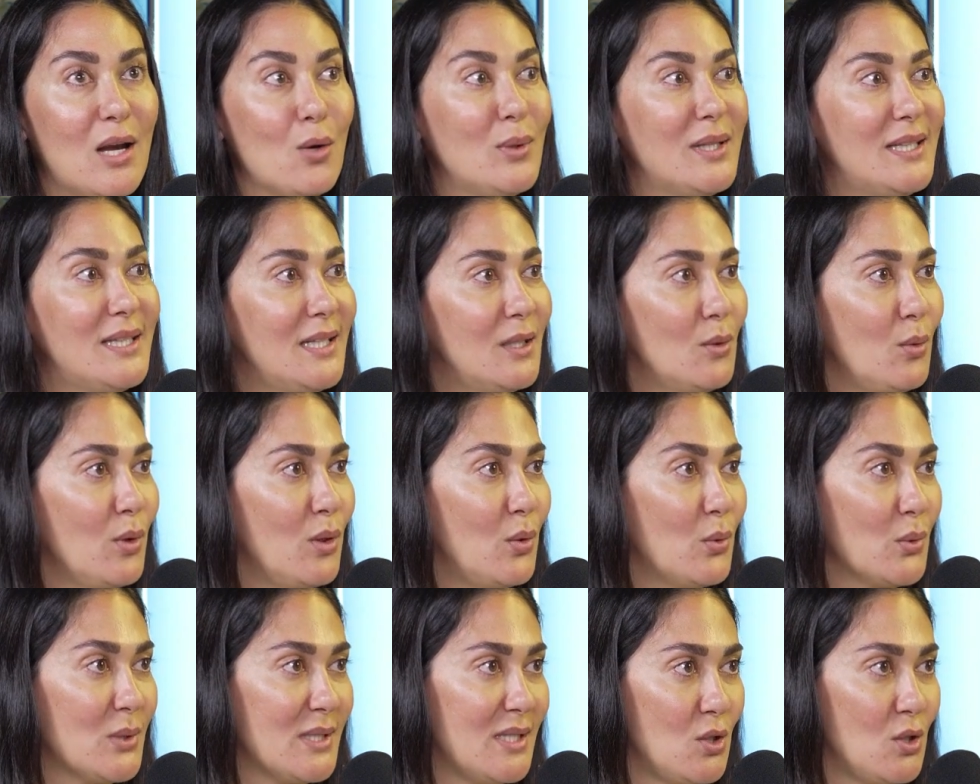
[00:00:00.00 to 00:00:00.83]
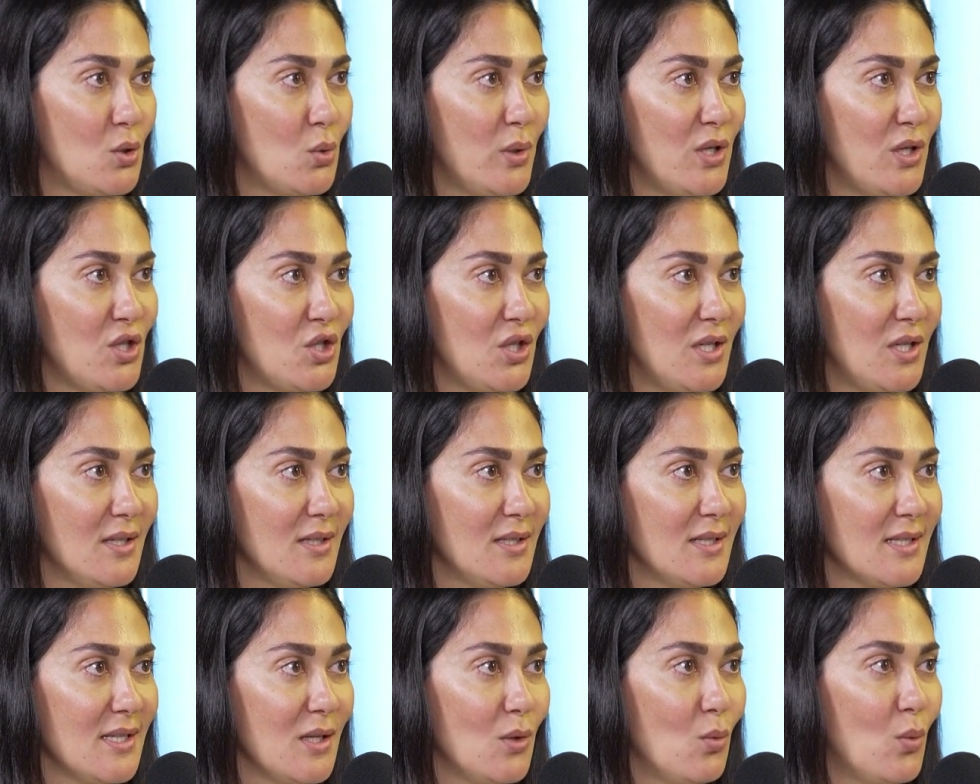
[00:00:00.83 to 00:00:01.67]
deal with those
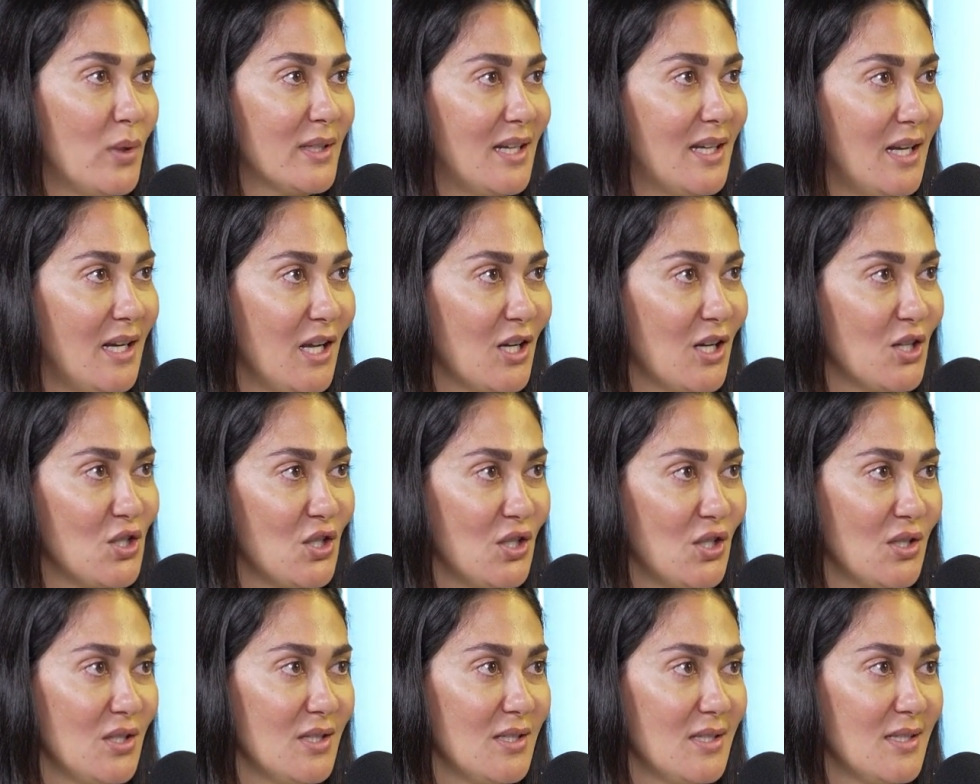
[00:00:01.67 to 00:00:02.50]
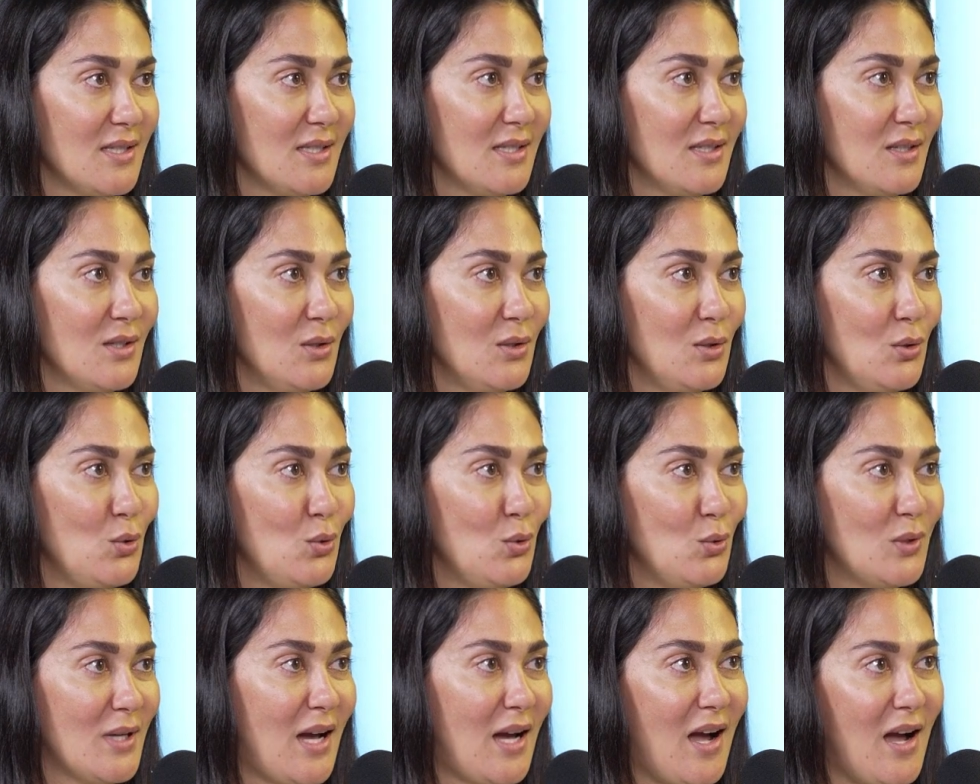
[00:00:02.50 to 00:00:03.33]
situations, and what connections do
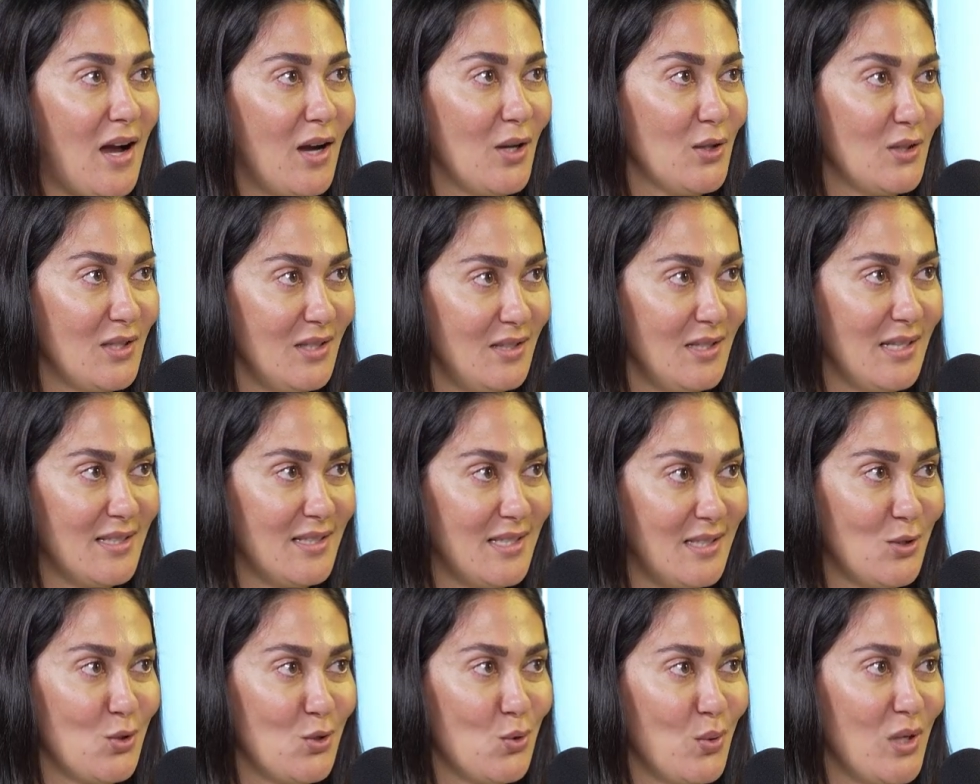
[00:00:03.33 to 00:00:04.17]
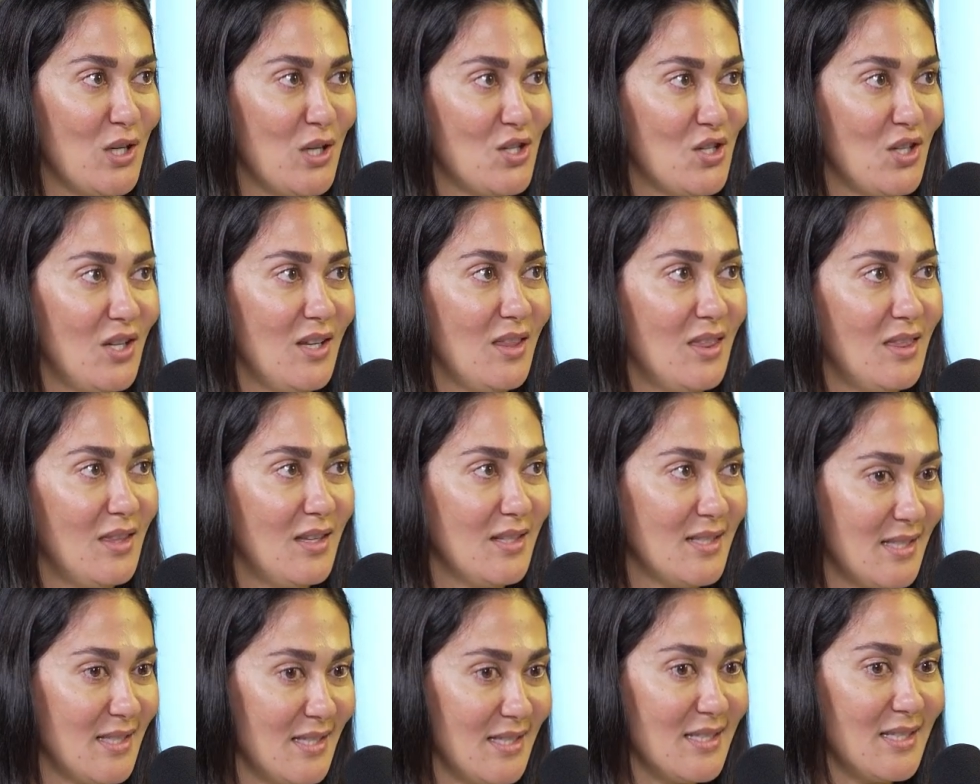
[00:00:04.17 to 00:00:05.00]
you tie to that situation?
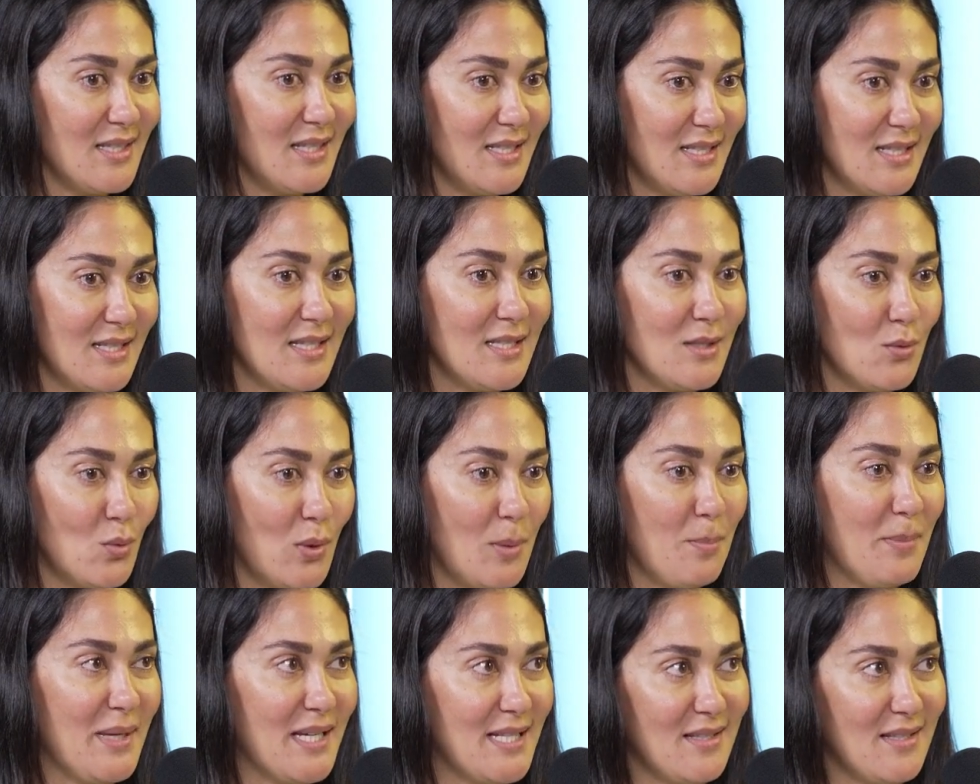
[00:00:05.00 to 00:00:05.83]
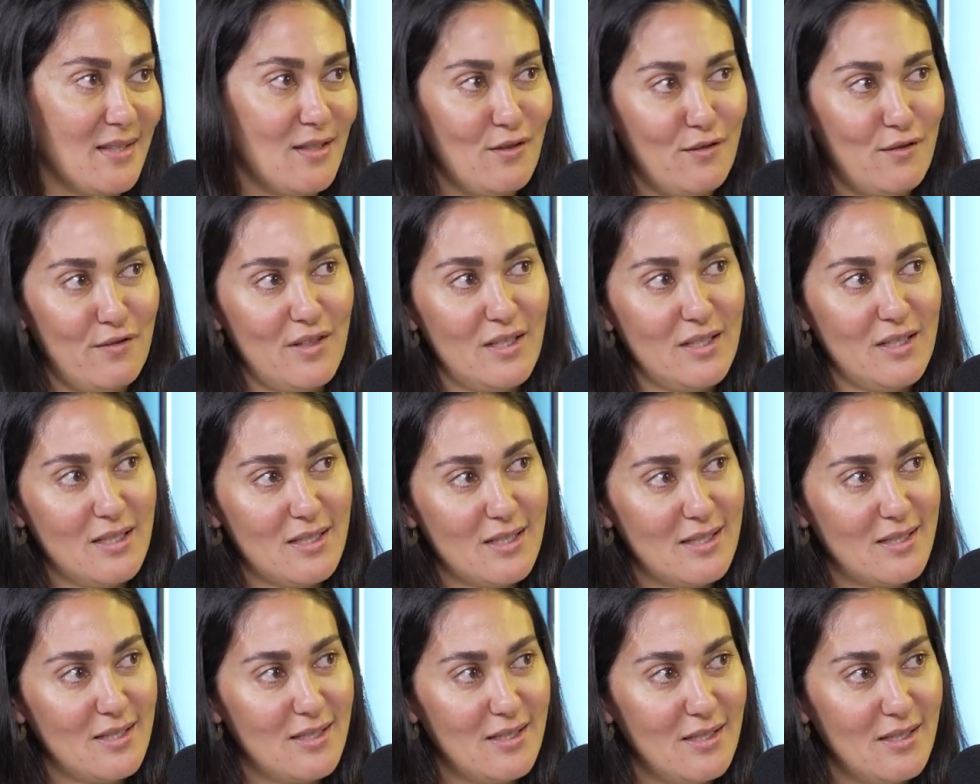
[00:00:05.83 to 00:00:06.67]
This is what makes a difference.